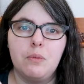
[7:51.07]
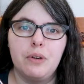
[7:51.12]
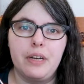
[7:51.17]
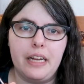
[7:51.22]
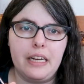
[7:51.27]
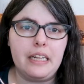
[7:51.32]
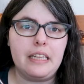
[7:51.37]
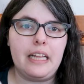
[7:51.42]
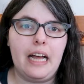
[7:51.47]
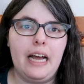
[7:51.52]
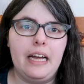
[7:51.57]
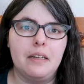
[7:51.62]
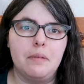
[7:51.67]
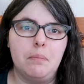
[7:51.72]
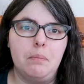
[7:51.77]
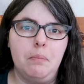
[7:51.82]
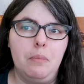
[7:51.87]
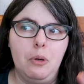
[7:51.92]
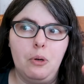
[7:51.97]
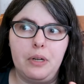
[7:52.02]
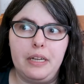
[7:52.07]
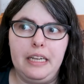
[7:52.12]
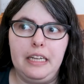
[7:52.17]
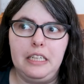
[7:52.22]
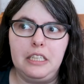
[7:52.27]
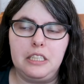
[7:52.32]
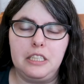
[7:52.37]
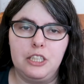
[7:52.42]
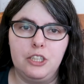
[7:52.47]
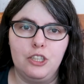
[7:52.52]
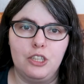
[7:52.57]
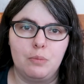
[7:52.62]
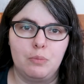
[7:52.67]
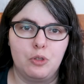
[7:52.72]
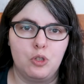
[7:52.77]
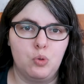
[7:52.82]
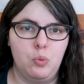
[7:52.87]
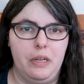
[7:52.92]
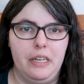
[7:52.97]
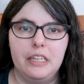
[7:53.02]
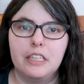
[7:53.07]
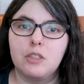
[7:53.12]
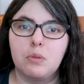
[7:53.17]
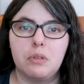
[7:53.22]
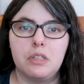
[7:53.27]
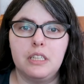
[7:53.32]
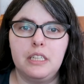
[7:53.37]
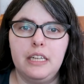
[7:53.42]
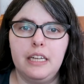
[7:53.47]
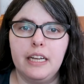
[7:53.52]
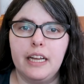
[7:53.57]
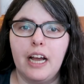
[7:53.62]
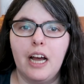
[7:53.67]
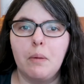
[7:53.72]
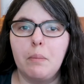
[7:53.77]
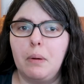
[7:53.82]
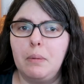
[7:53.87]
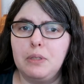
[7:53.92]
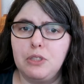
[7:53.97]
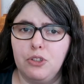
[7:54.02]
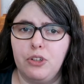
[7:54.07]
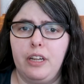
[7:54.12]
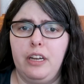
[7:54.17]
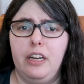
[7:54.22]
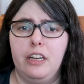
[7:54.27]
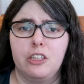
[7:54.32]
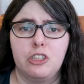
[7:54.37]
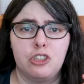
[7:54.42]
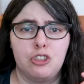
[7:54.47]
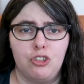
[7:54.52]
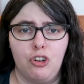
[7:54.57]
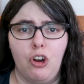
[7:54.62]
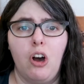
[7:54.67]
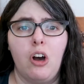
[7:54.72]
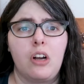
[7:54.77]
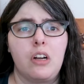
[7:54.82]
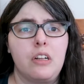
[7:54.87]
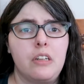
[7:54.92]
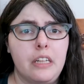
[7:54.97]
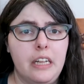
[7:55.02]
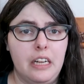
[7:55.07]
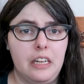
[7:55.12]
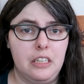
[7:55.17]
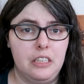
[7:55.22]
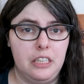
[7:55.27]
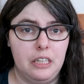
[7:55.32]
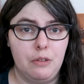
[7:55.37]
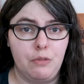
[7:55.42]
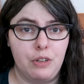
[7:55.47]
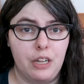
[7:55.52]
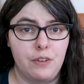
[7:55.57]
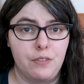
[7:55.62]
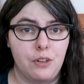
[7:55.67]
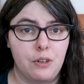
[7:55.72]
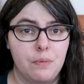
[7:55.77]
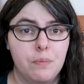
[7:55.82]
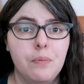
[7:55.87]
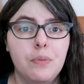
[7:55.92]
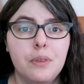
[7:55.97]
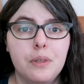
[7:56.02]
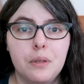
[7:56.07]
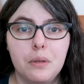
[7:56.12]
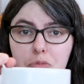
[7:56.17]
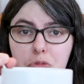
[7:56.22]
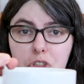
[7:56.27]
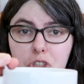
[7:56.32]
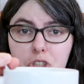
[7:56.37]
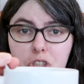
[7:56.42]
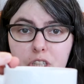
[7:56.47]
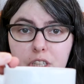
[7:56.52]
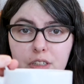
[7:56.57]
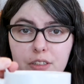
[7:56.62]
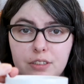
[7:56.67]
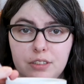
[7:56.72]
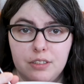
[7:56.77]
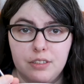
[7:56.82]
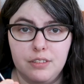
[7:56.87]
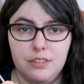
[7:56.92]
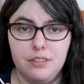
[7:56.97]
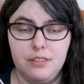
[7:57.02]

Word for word: We're getting that milky syrup sweetness with the tea again, but I'm still getting a strong, clean tea flavor. Cheers.